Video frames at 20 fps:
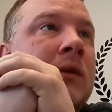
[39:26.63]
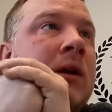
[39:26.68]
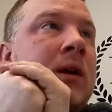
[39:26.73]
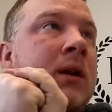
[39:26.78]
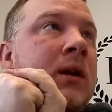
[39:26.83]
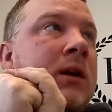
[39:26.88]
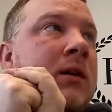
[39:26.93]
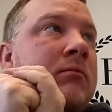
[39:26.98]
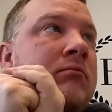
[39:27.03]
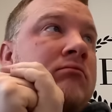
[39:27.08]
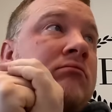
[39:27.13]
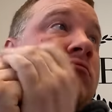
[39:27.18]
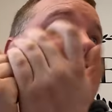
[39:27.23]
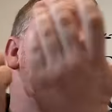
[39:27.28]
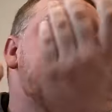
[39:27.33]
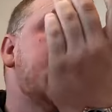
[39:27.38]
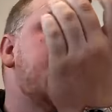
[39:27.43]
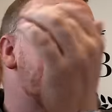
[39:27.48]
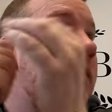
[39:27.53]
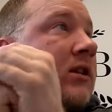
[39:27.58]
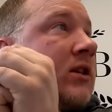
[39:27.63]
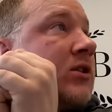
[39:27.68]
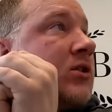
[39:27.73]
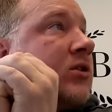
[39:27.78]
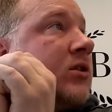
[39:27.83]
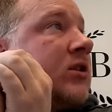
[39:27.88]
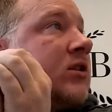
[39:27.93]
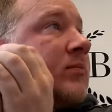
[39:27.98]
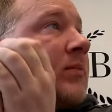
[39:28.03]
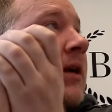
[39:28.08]
I guess as
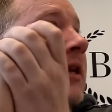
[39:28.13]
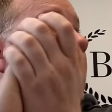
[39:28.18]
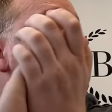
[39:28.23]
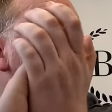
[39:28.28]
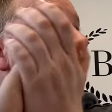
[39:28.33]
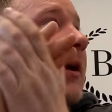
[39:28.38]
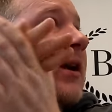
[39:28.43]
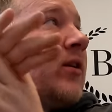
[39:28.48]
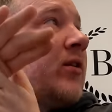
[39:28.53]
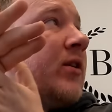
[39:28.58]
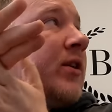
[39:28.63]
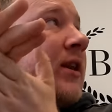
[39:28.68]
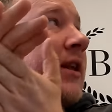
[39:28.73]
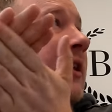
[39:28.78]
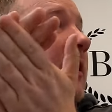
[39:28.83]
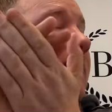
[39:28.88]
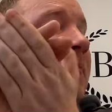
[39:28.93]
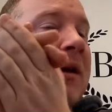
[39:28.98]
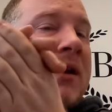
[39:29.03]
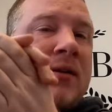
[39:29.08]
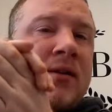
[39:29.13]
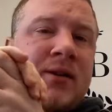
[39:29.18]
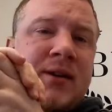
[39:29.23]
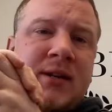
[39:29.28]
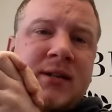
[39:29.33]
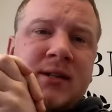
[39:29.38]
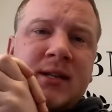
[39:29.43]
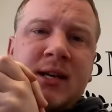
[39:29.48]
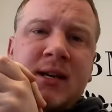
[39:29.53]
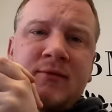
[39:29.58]
you'd expect for bank
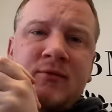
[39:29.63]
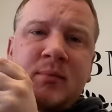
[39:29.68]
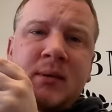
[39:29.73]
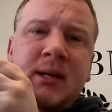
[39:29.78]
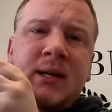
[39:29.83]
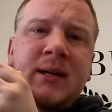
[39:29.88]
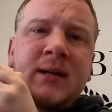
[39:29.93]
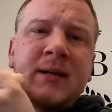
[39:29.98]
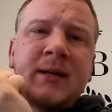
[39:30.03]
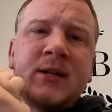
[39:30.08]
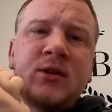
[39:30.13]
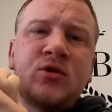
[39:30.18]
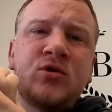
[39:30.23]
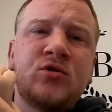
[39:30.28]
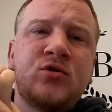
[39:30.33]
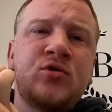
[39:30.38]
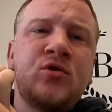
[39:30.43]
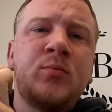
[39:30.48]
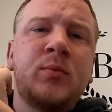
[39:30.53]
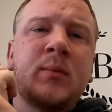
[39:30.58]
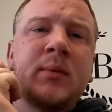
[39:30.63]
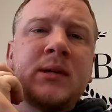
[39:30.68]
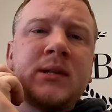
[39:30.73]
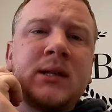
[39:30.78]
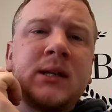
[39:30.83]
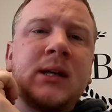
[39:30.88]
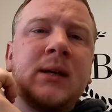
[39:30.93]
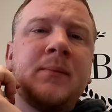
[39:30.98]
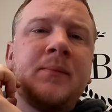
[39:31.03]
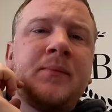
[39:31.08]
holidays can either be super
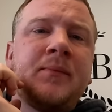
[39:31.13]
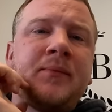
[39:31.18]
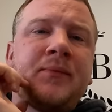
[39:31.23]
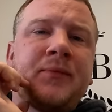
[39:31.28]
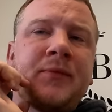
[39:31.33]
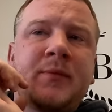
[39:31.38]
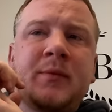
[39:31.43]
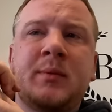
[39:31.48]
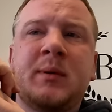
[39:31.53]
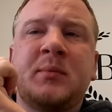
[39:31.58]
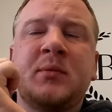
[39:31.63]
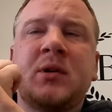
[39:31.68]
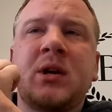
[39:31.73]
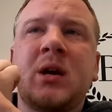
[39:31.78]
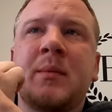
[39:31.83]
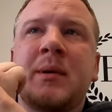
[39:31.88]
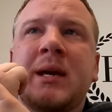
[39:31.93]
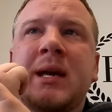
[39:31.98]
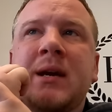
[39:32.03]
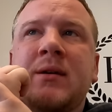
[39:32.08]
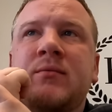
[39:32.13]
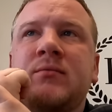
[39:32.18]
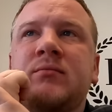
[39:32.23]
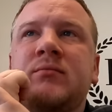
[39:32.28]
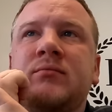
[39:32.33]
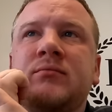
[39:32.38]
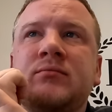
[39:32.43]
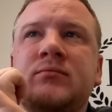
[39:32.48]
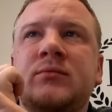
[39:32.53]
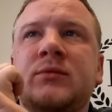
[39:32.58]
busy with people coming out,
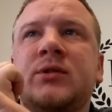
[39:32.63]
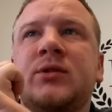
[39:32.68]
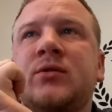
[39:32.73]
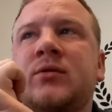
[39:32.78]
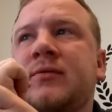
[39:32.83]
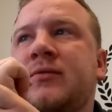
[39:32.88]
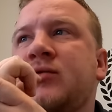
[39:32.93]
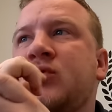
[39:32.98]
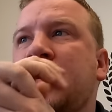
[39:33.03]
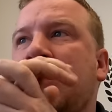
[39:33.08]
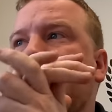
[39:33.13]
sort of